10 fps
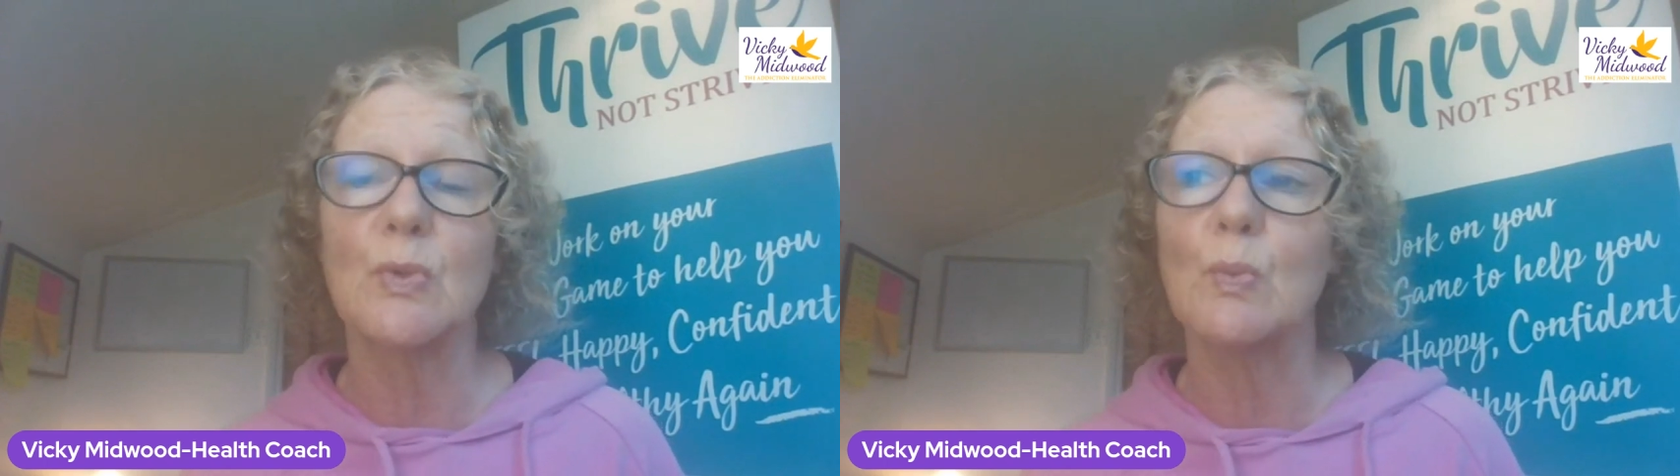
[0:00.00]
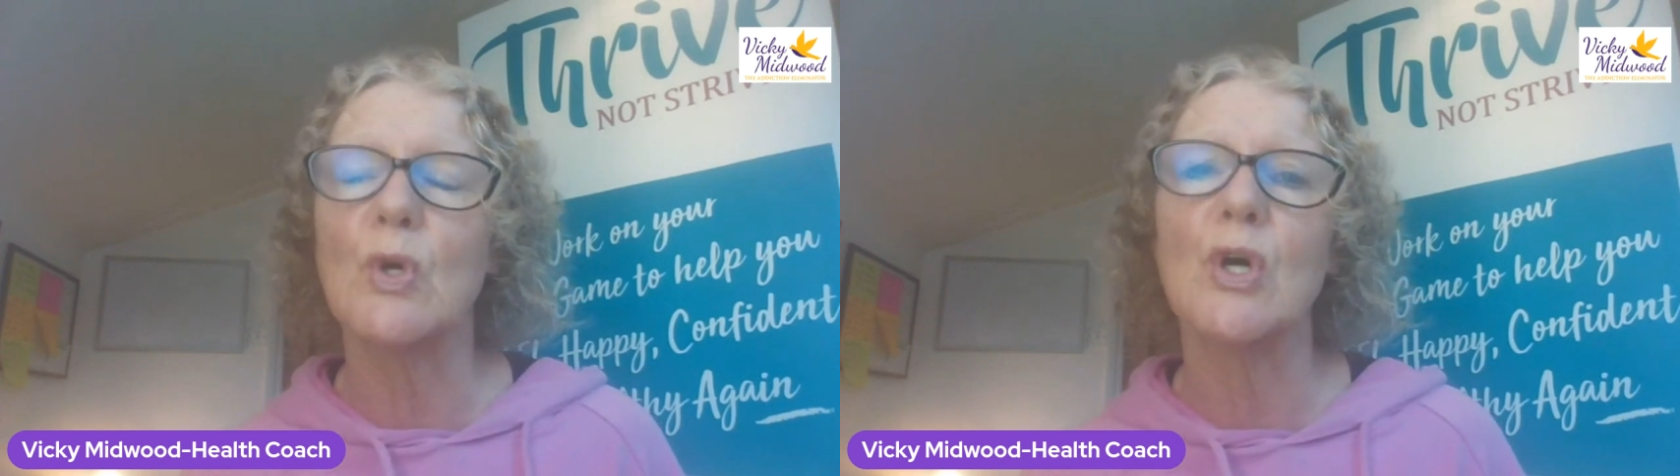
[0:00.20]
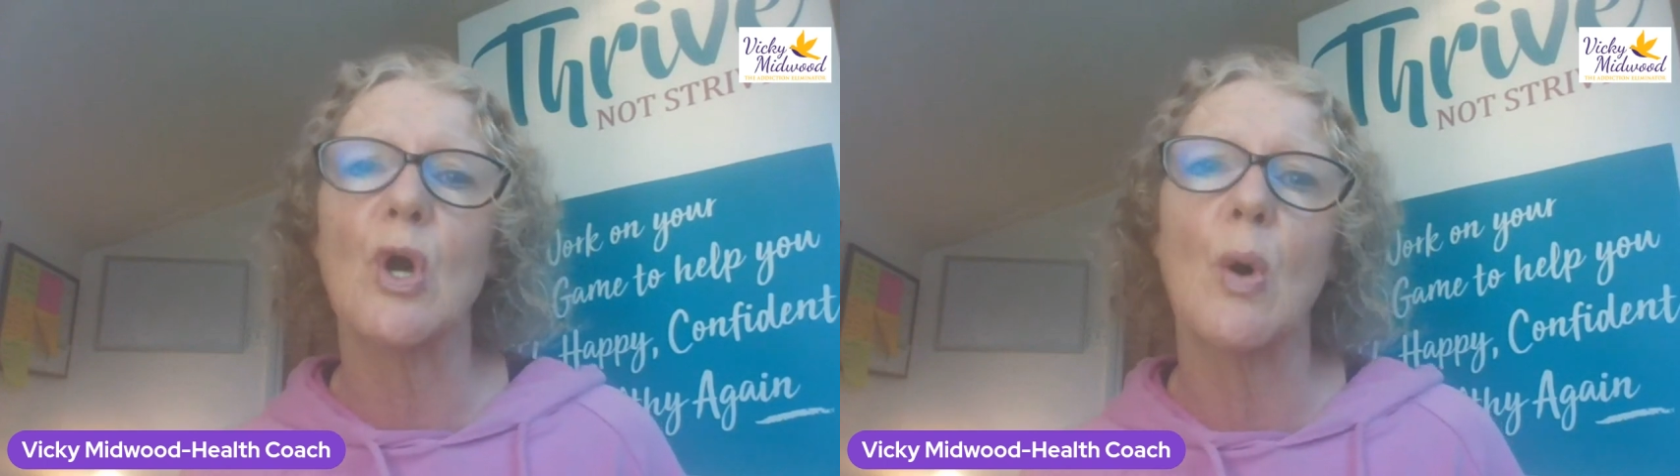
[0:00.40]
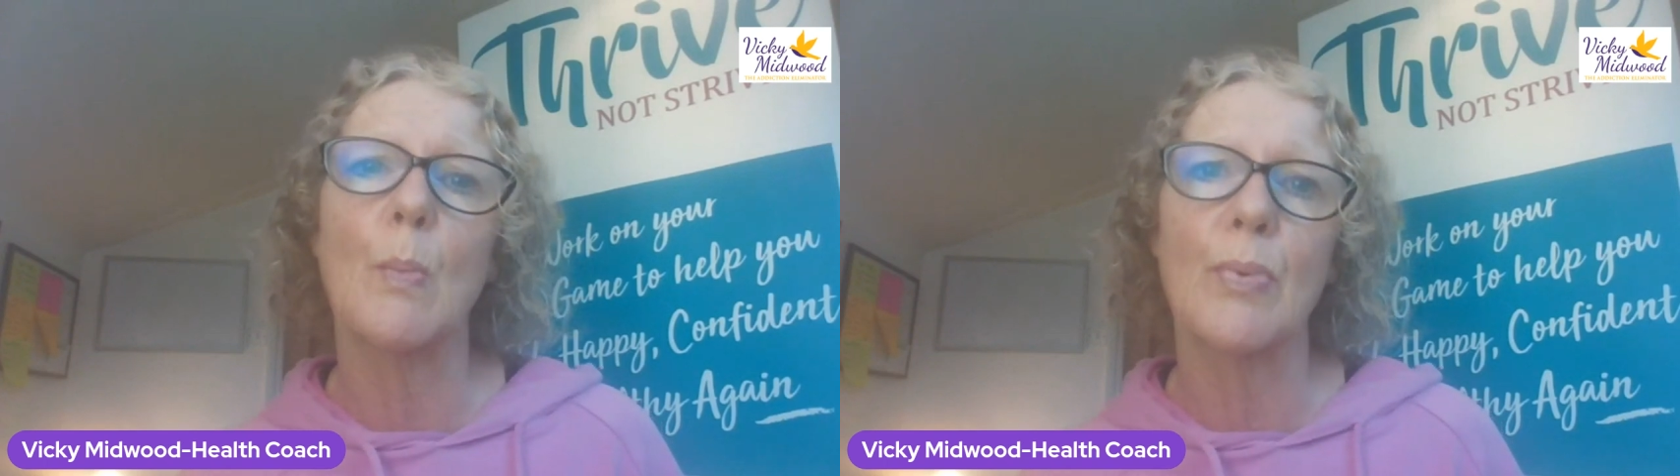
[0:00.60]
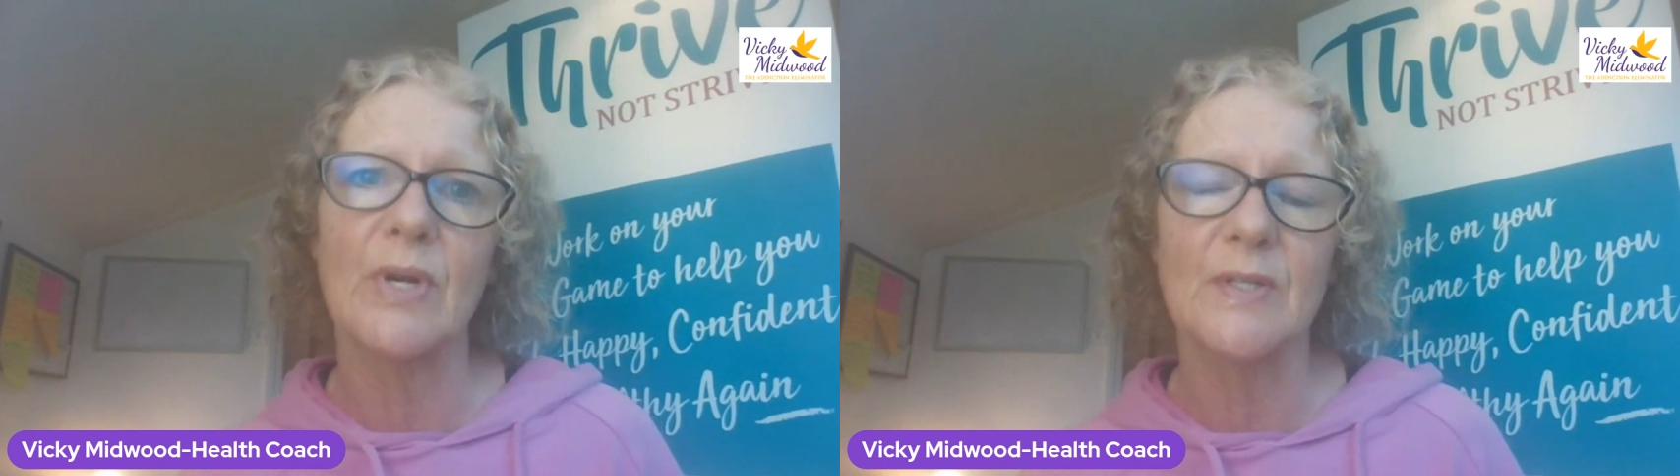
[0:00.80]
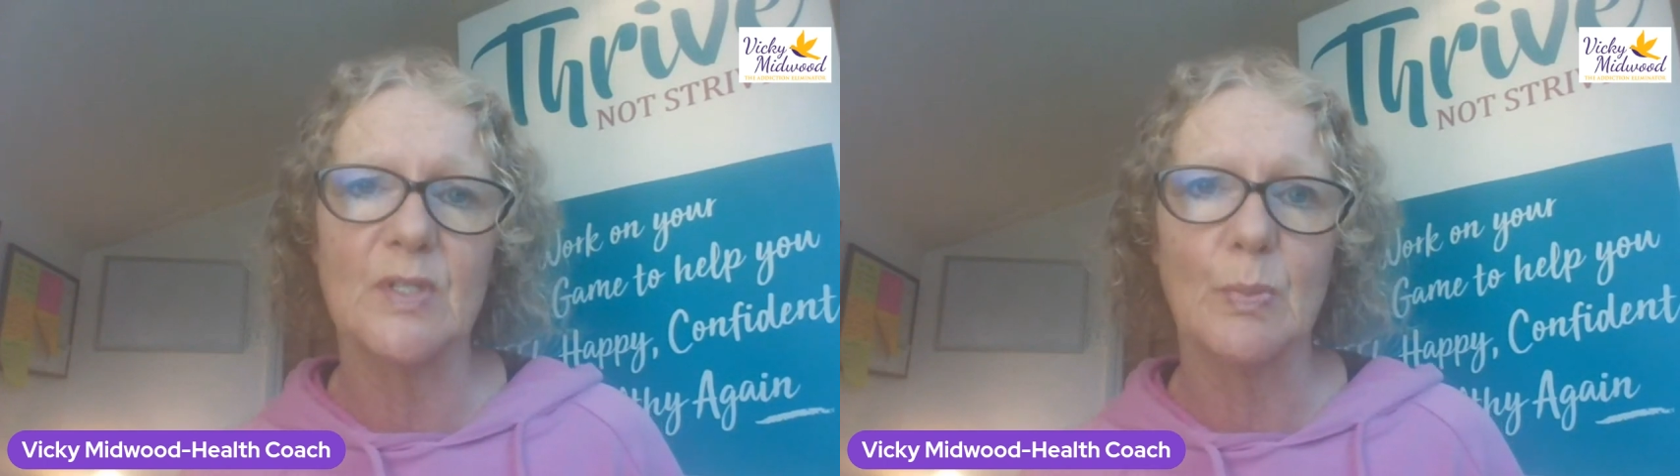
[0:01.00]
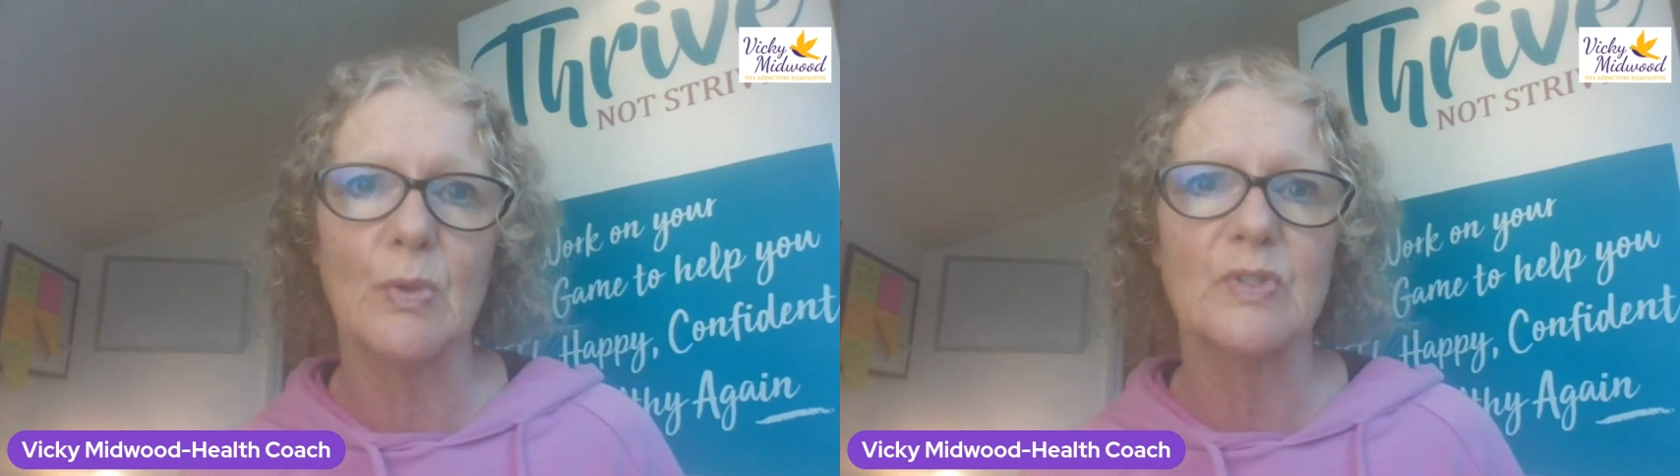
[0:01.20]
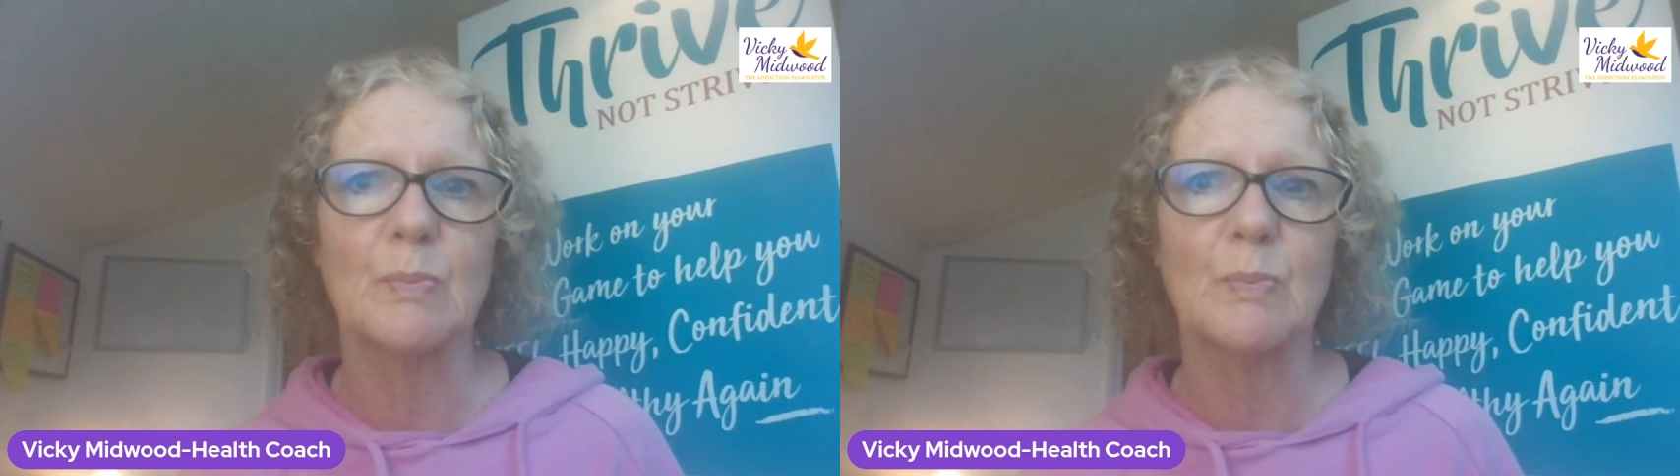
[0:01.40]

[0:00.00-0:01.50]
will work on principles